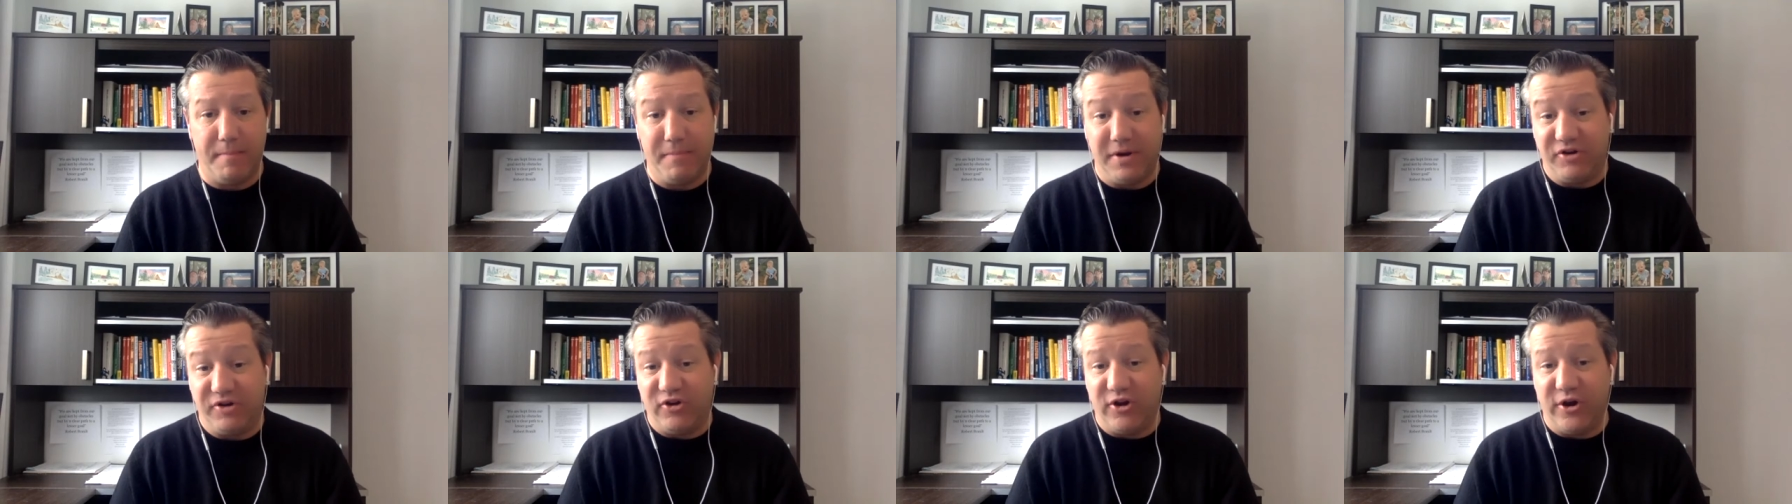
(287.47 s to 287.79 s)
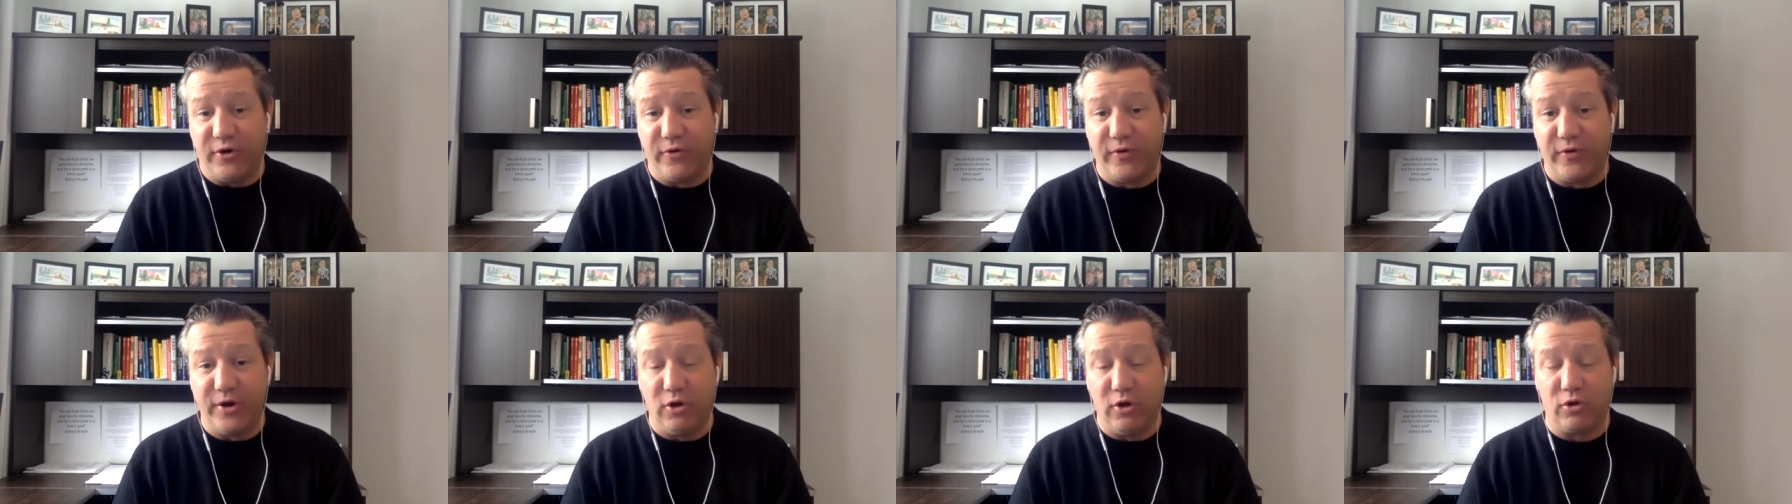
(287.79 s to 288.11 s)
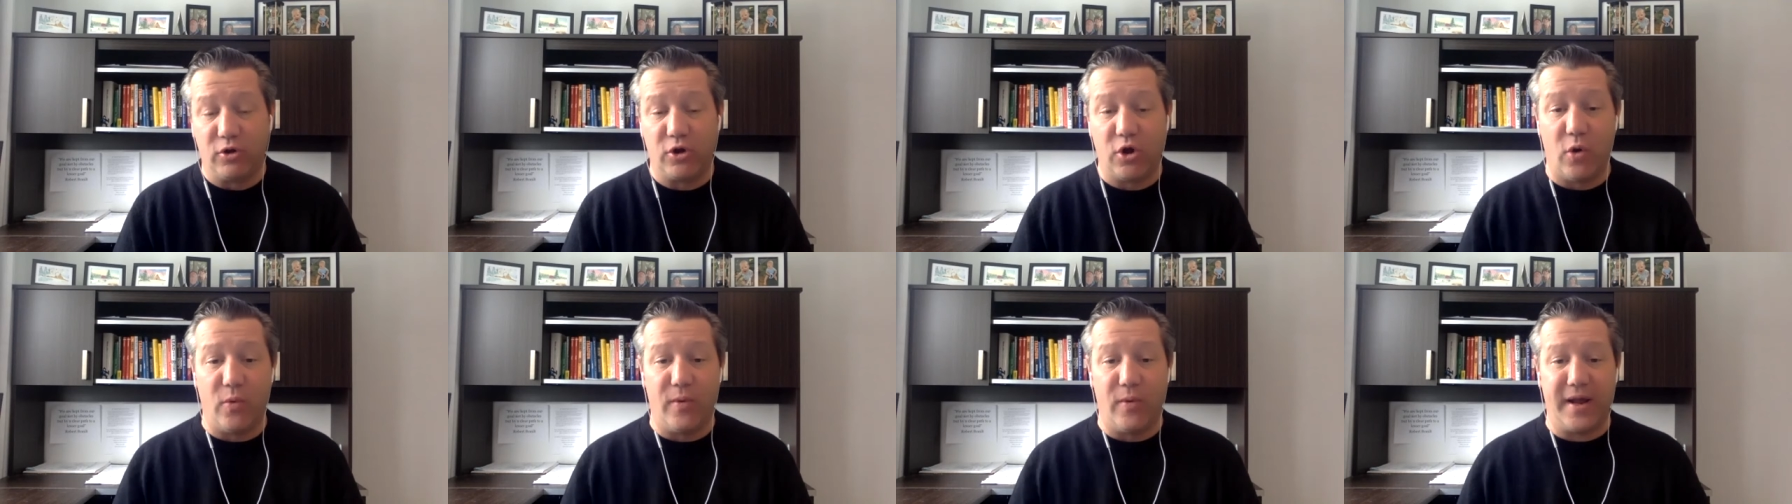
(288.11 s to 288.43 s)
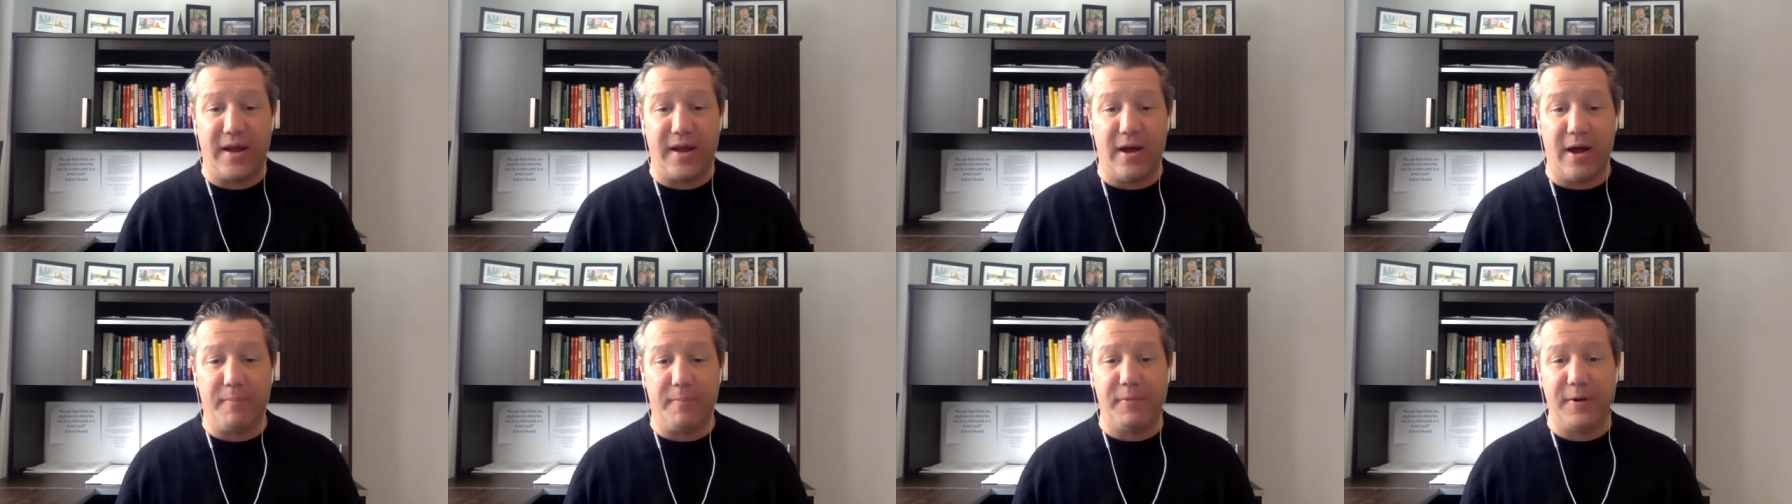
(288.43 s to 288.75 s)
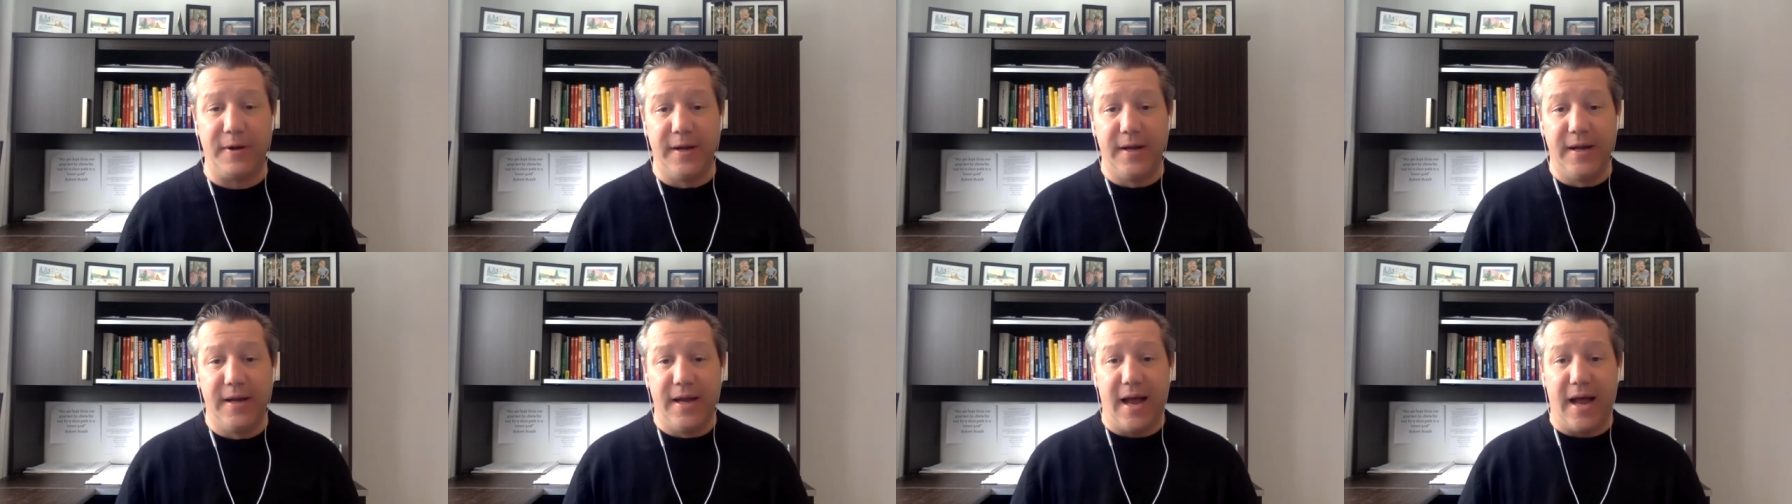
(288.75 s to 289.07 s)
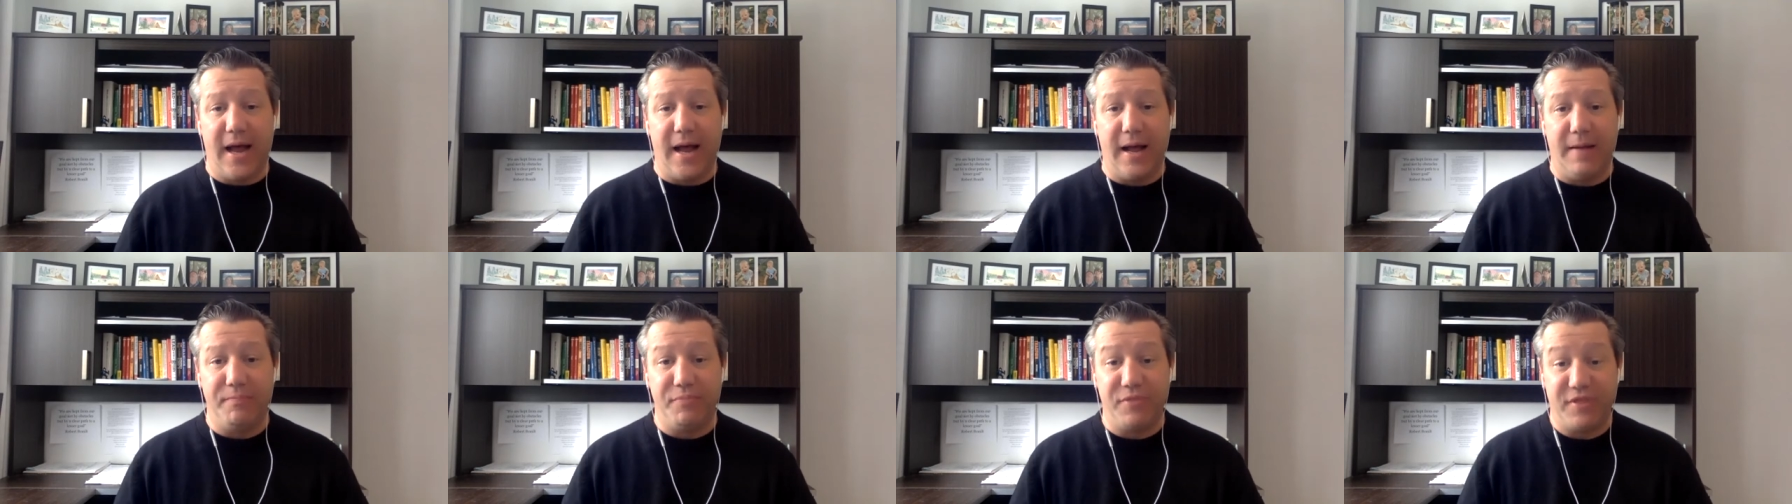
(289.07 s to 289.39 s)
material going up
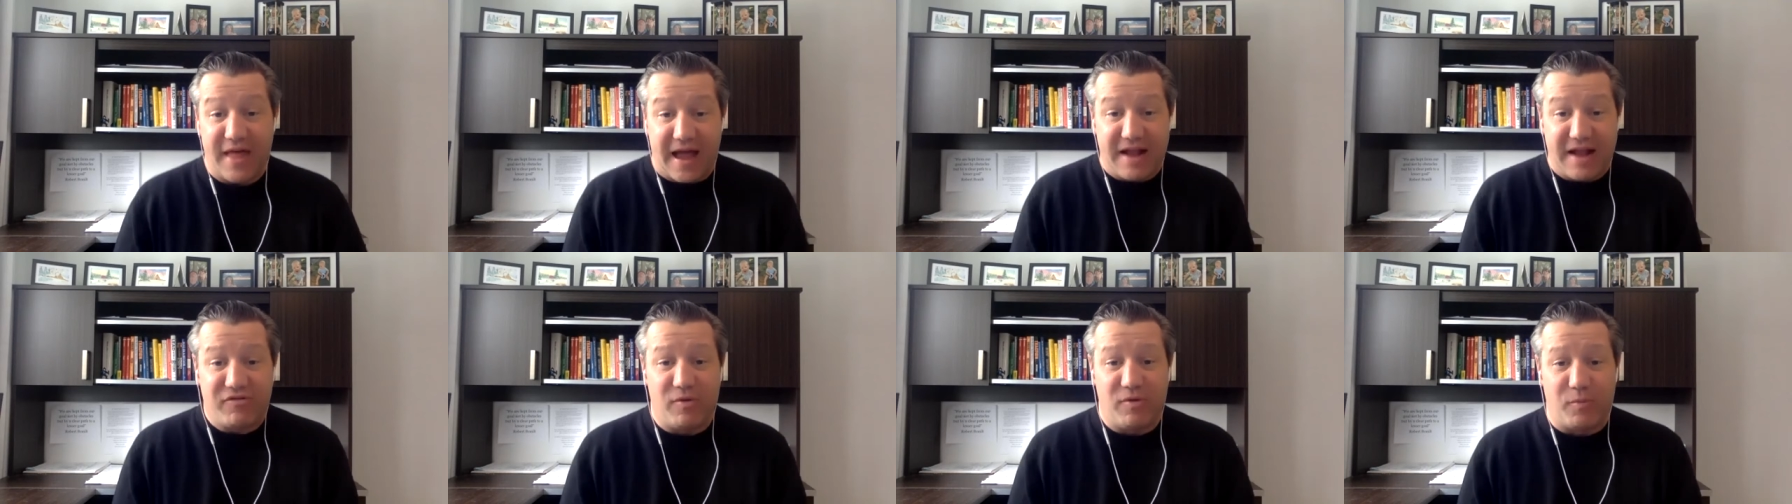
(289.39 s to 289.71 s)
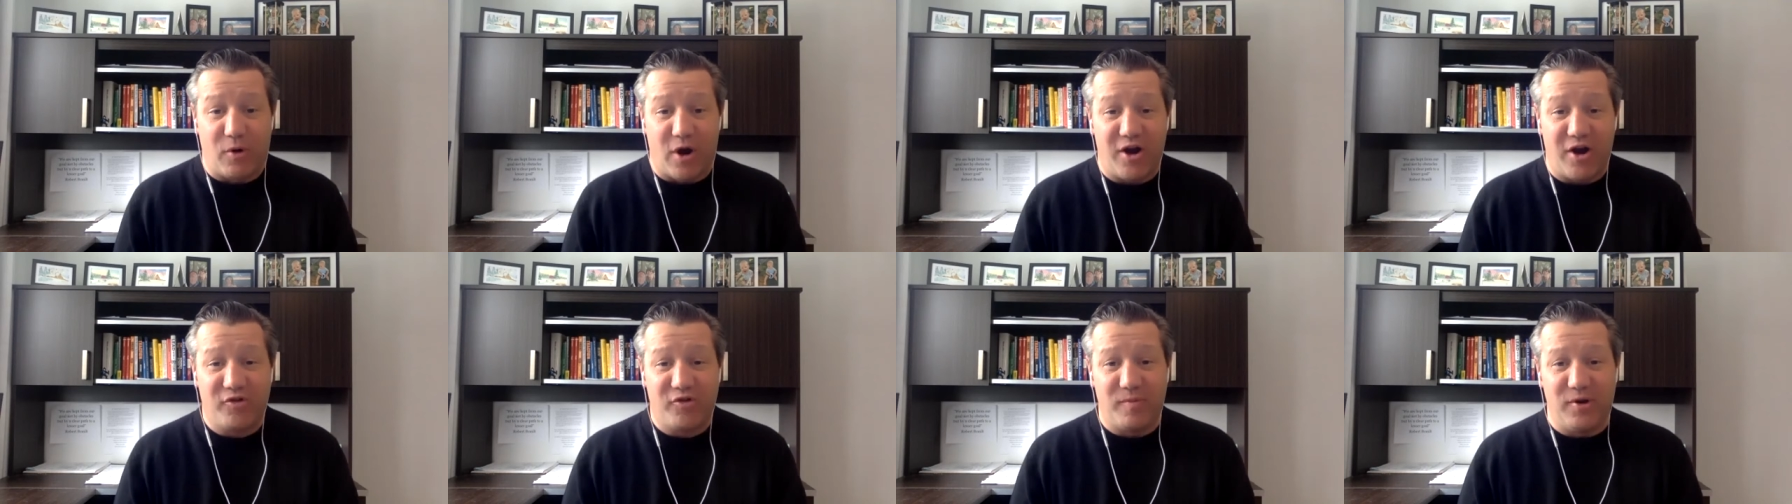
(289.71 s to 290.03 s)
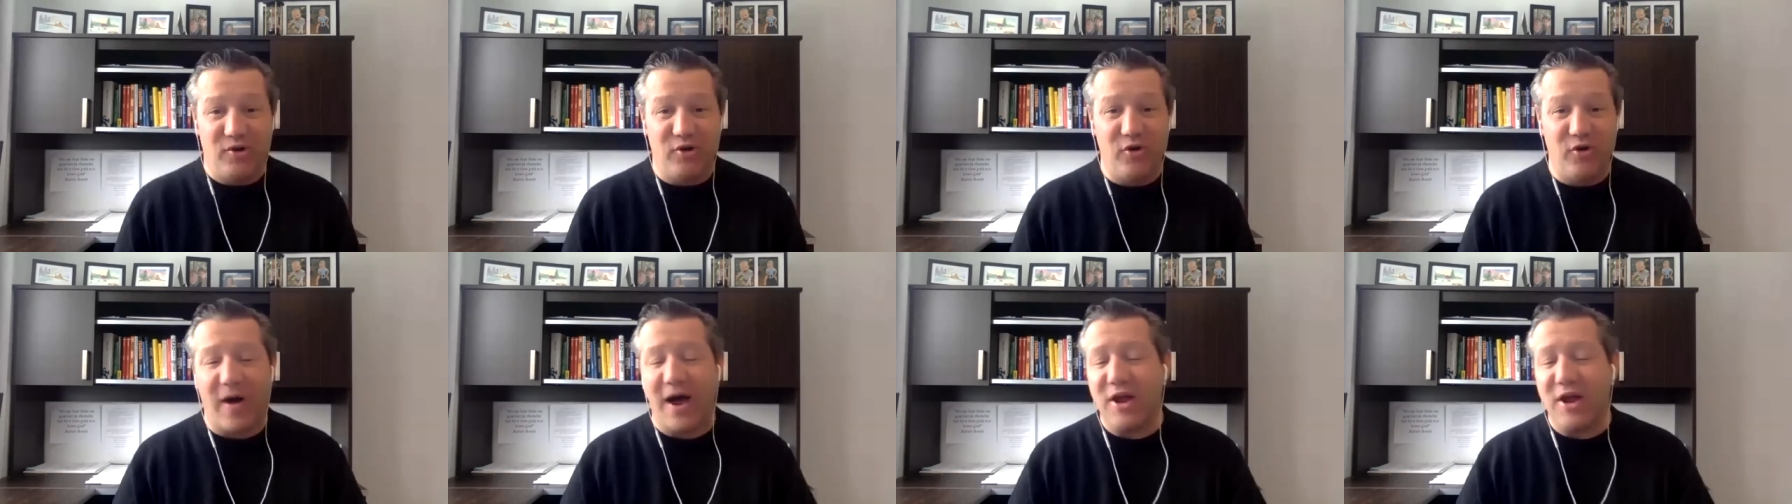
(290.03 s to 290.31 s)
uh, that surprised me too.